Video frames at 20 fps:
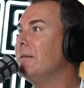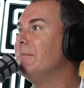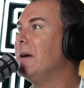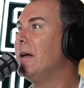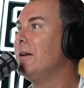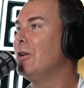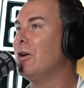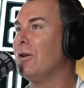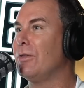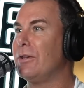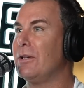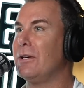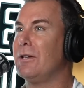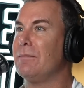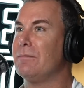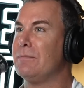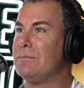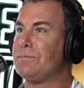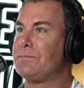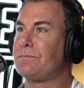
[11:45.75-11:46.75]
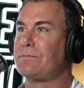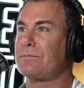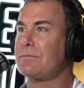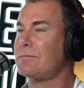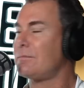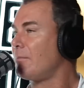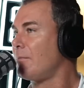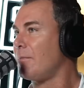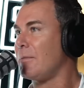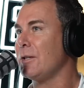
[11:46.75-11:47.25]
And not that
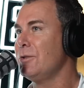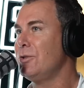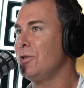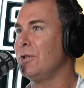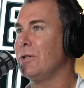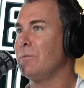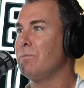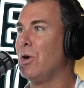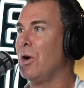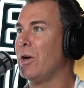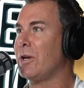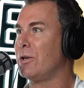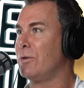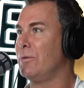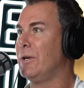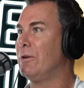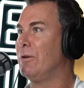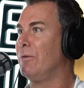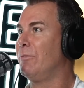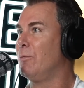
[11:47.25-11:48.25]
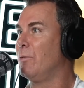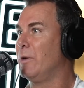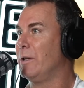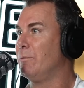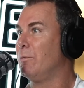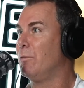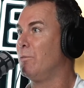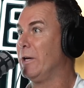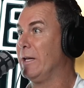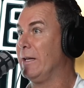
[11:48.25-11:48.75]
during my career, if
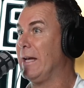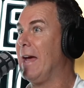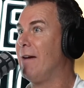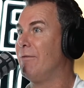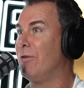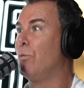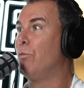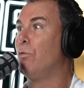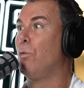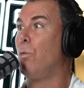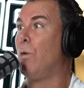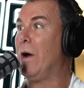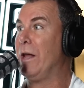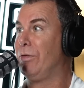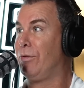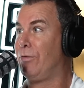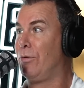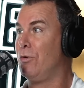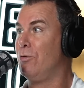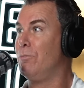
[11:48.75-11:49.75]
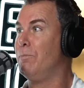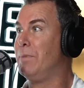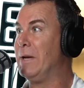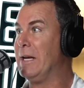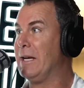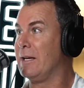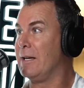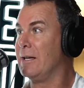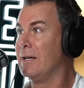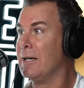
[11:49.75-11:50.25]
we ever went through
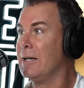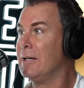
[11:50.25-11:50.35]
big